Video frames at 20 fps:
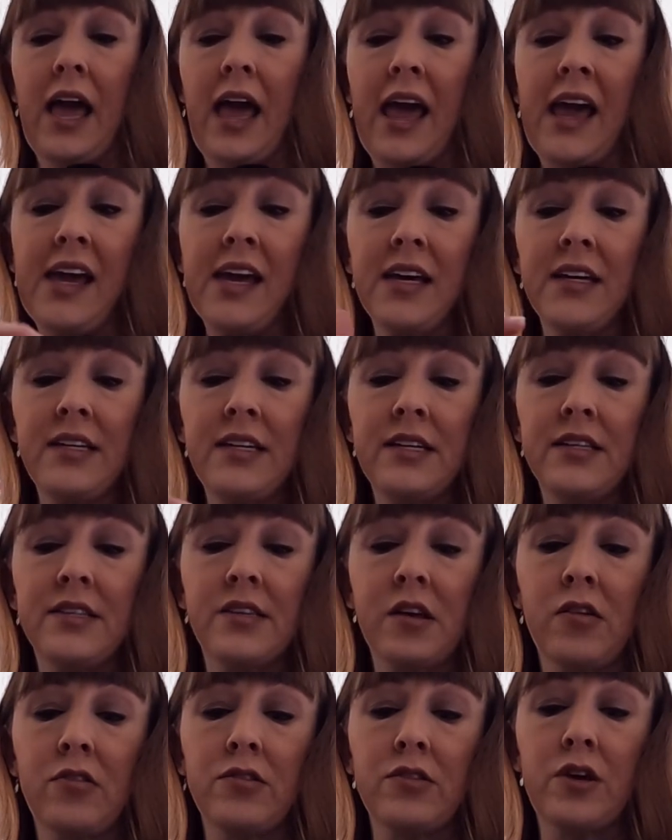And
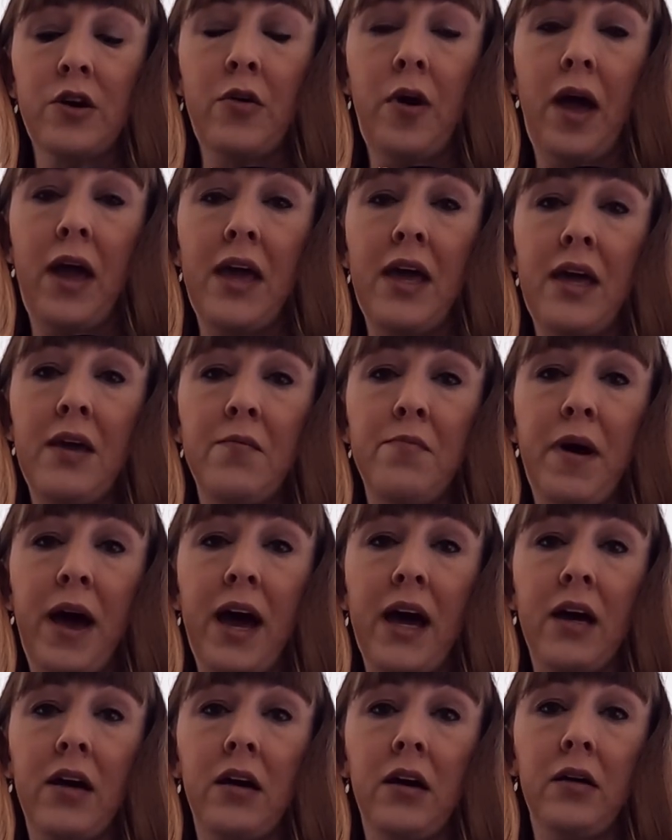it's also a
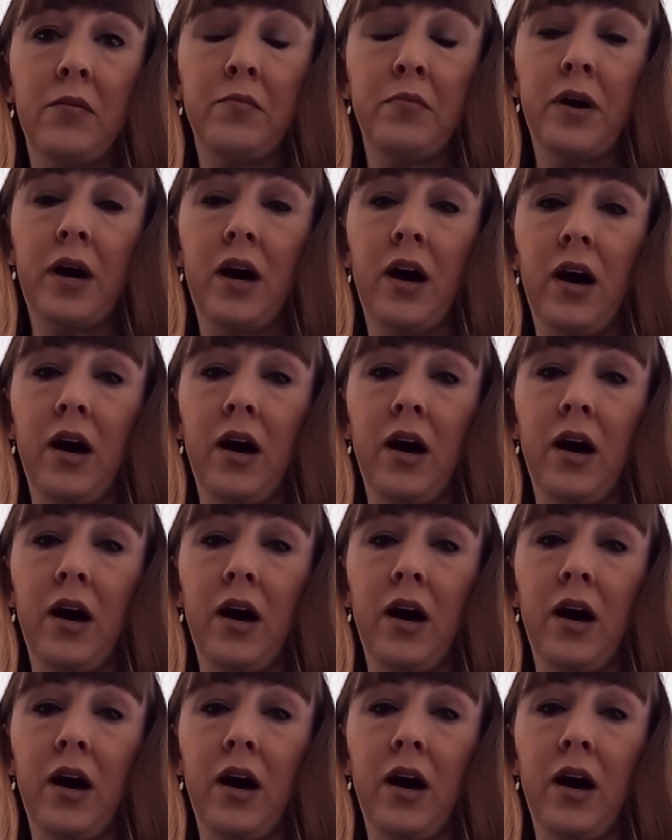backup